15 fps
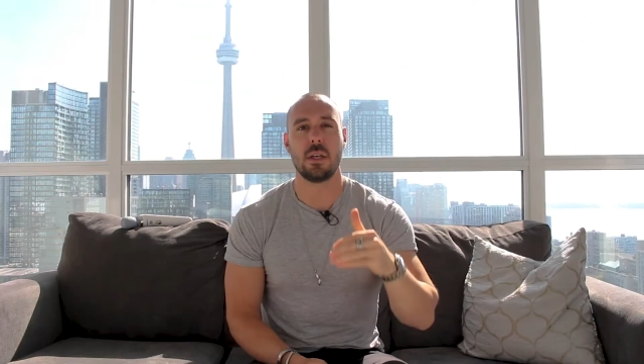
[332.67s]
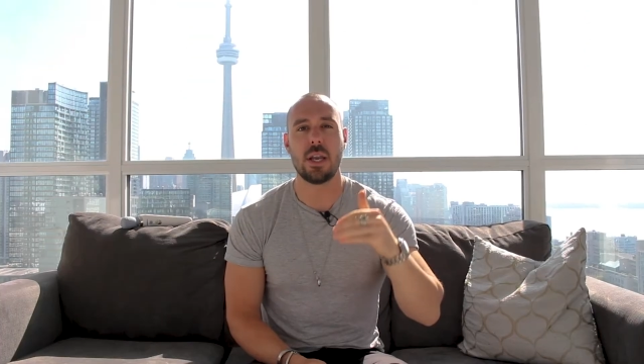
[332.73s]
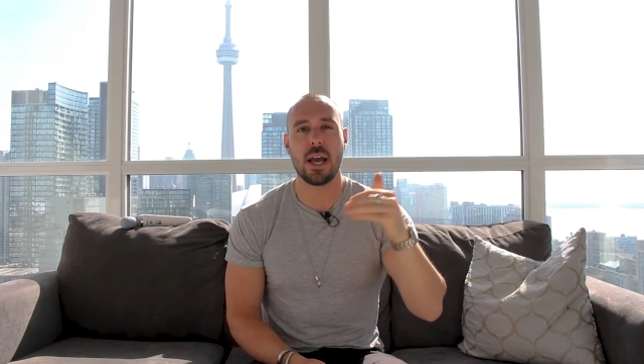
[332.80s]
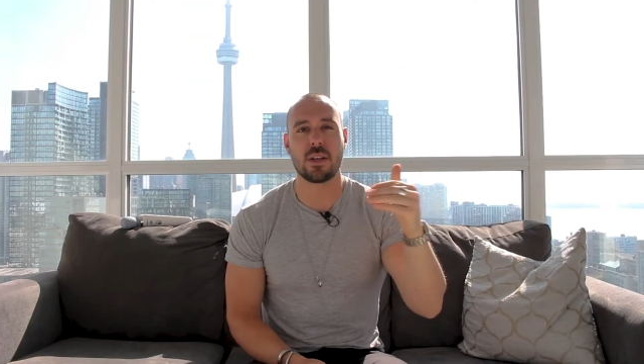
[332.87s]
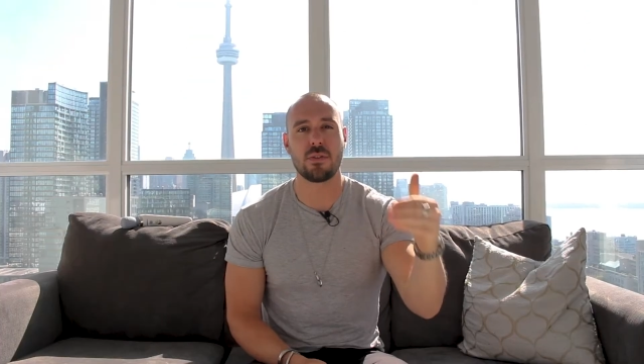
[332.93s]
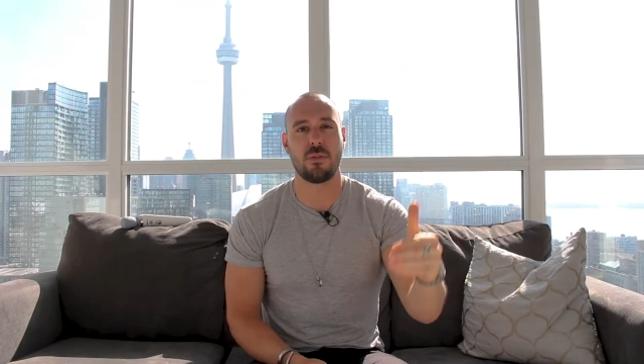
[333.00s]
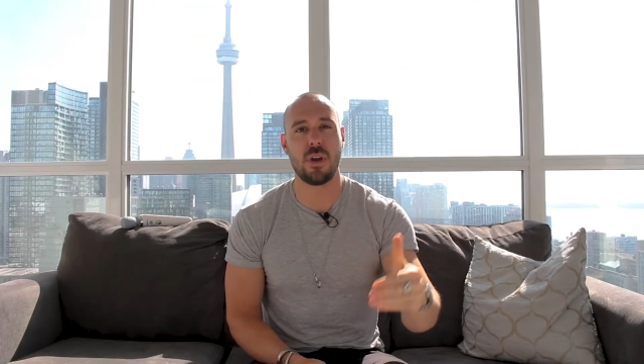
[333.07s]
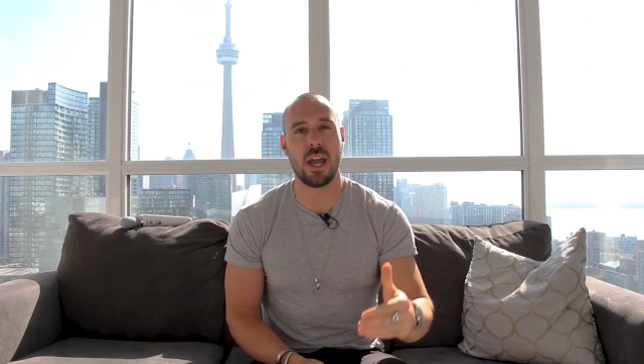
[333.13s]

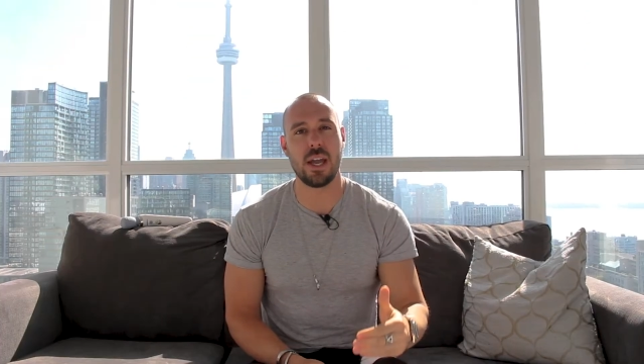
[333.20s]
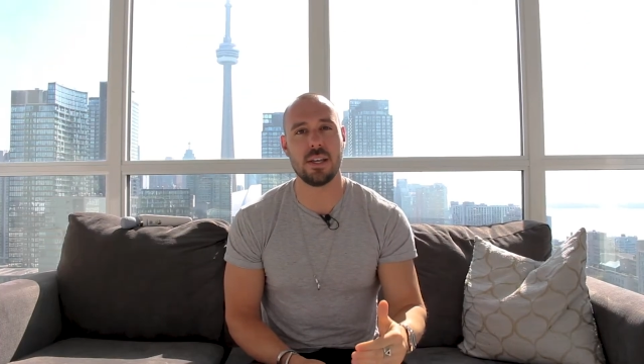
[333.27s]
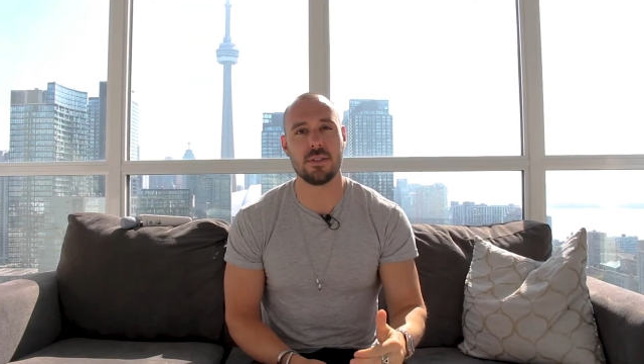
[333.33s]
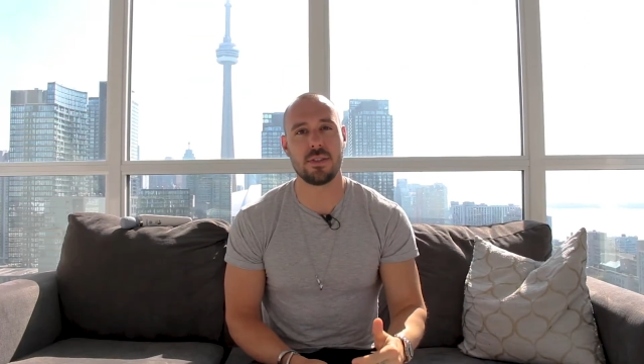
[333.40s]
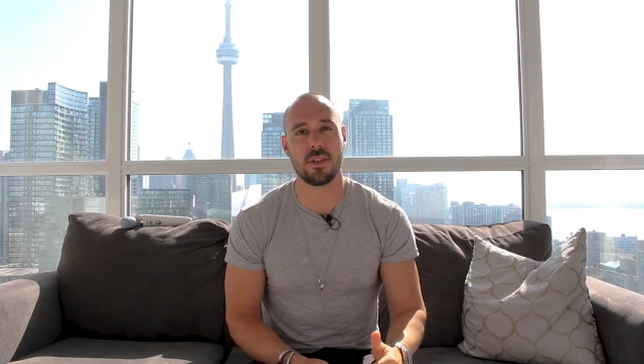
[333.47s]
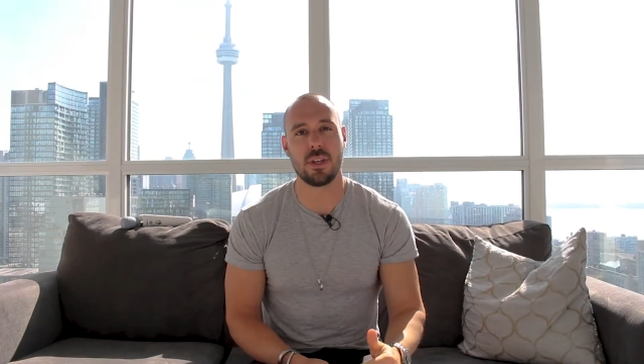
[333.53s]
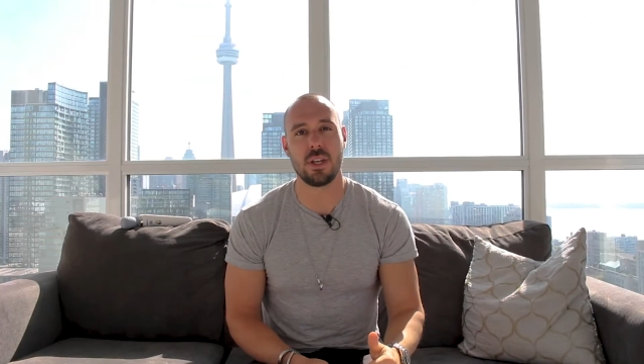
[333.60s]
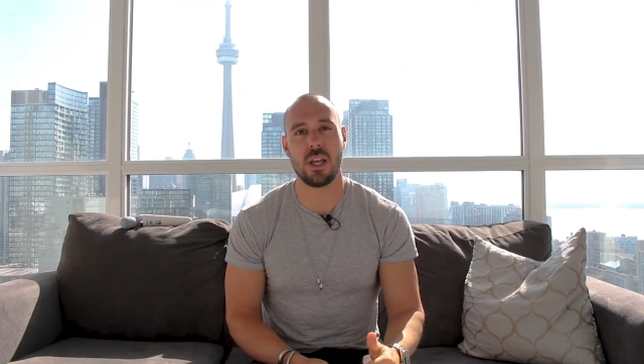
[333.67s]
Next
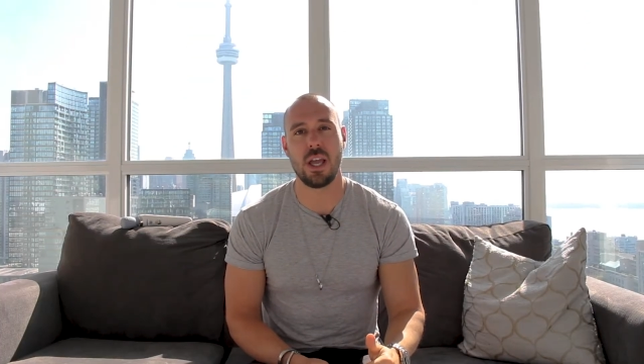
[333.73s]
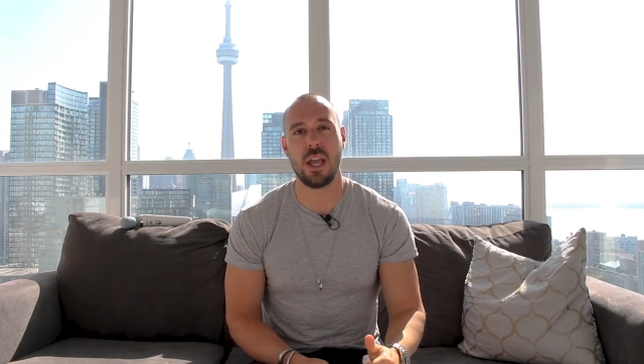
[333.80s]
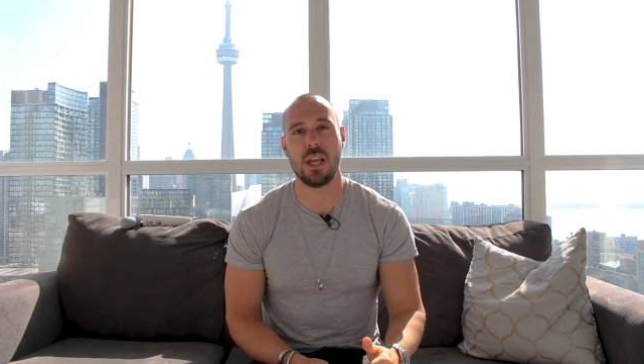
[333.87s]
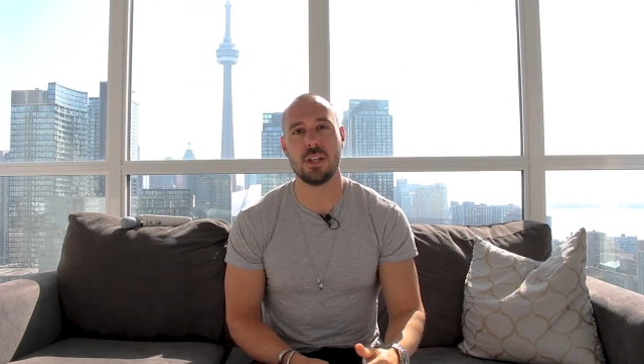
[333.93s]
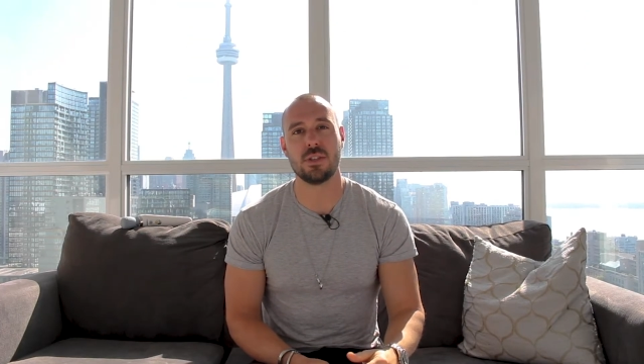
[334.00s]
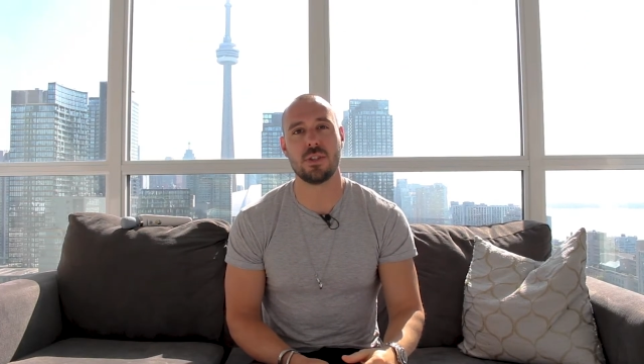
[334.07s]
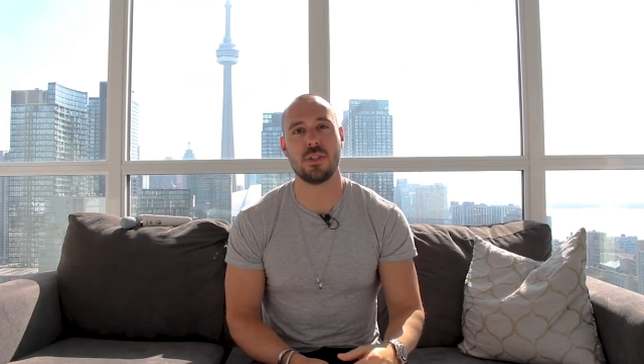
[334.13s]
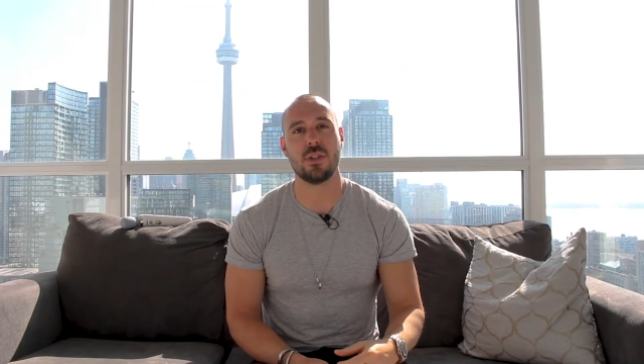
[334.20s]
phase
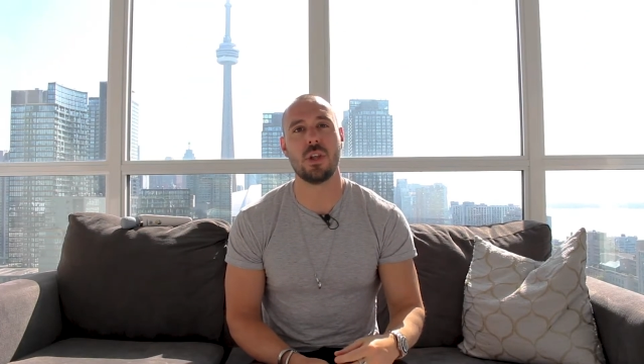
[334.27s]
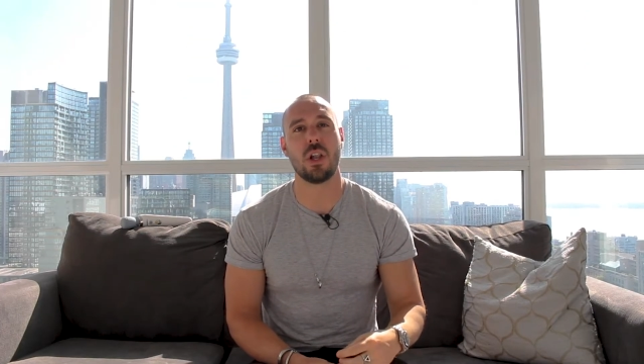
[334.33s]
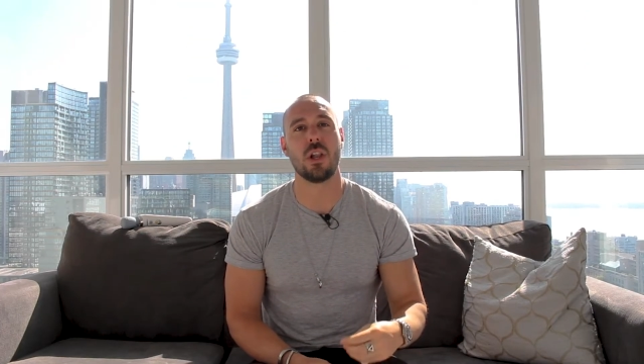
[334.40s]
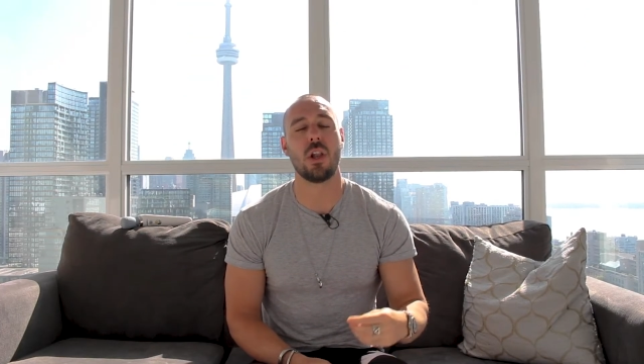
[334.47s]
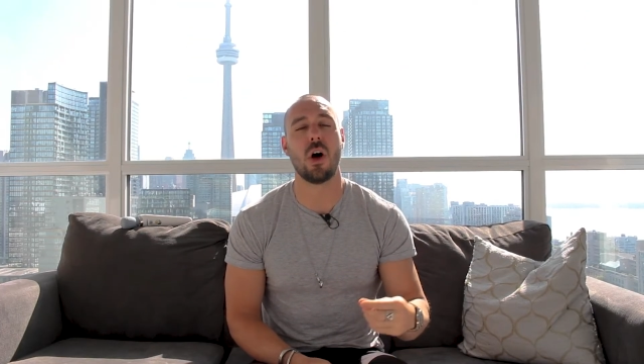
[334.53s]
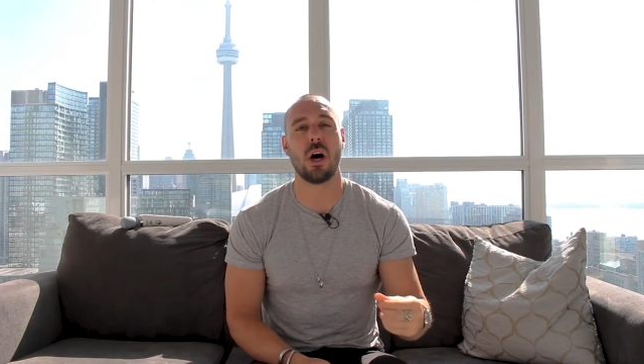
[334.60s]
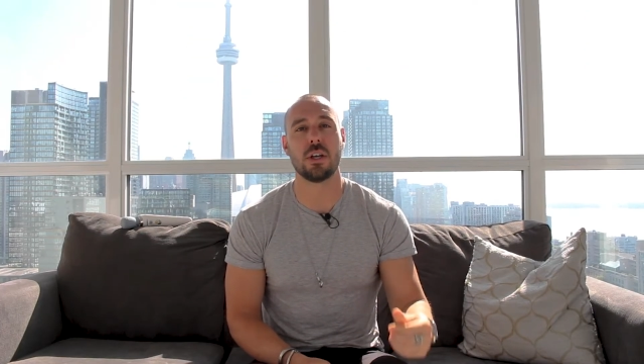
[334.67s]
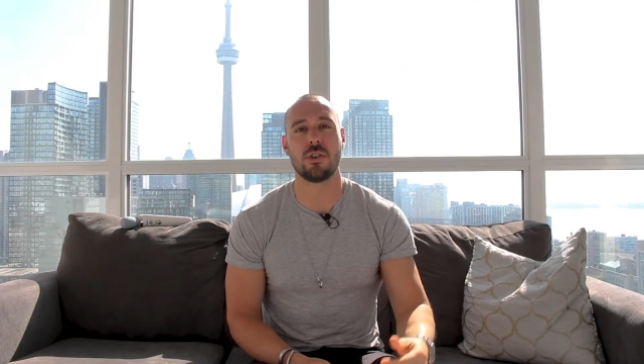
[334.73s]
is the
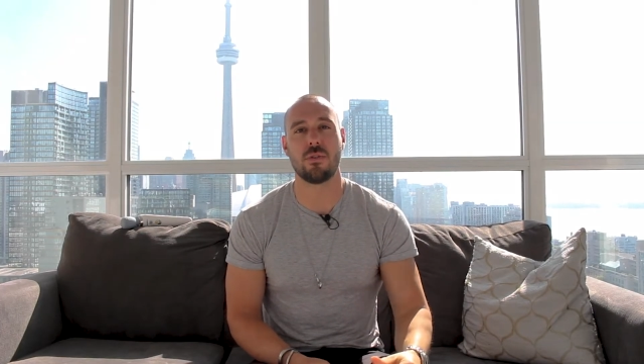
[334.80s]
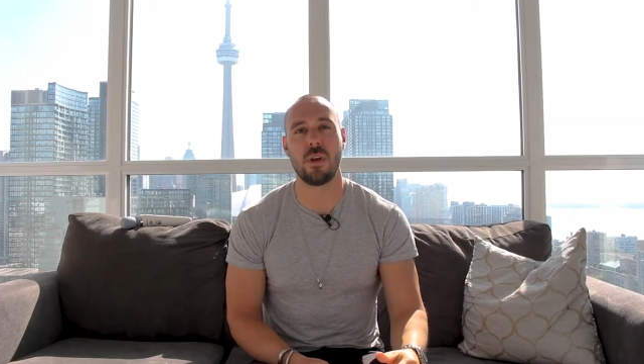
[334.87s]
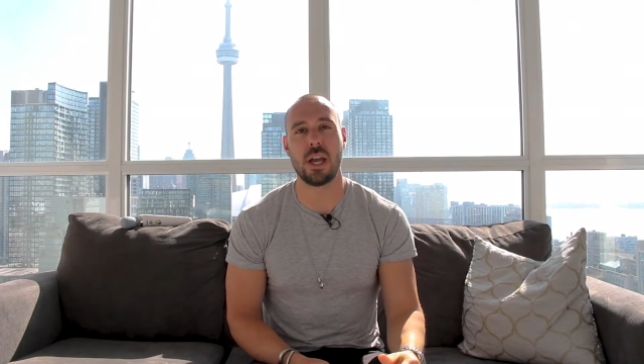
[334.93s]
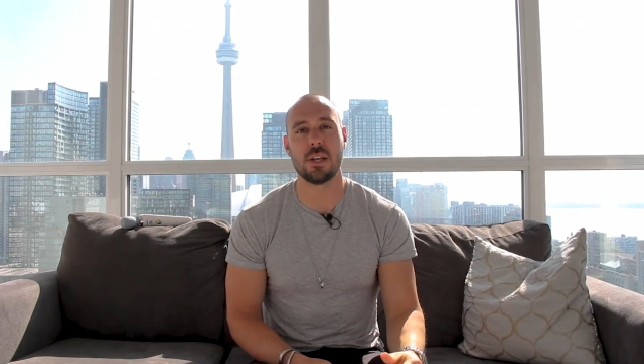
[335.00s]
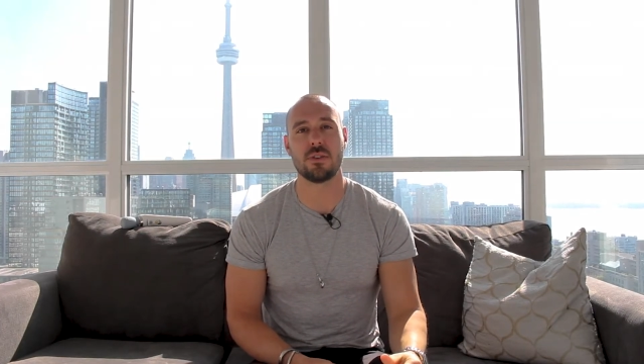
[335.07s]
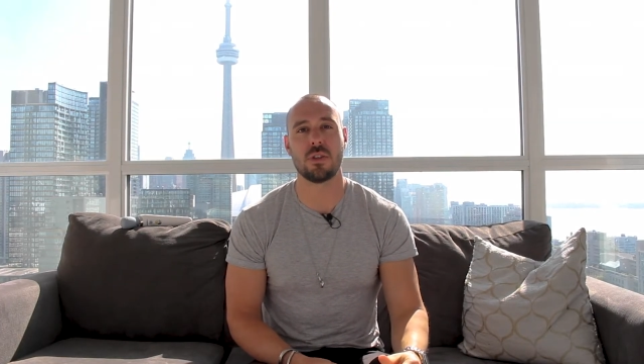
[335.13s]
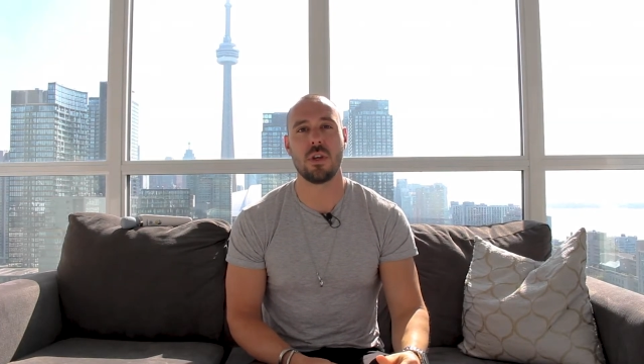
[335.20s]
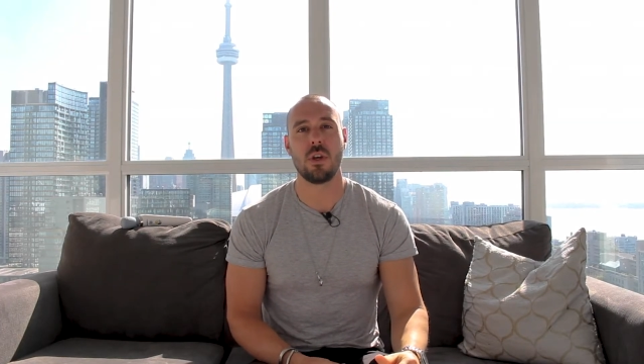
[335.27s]
launch
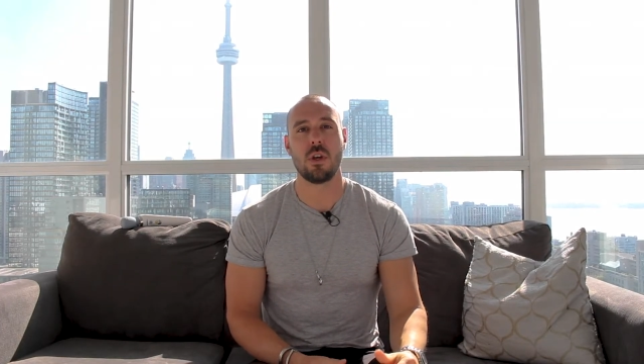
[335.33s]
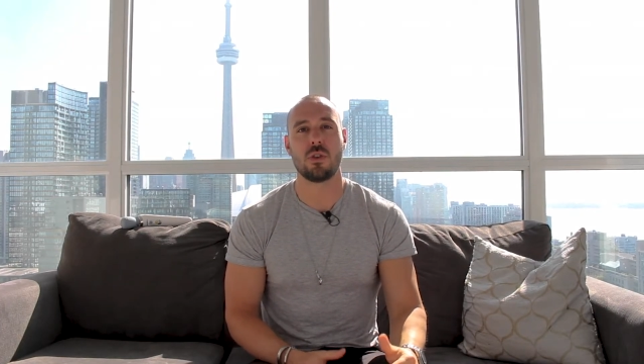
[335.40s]
phase.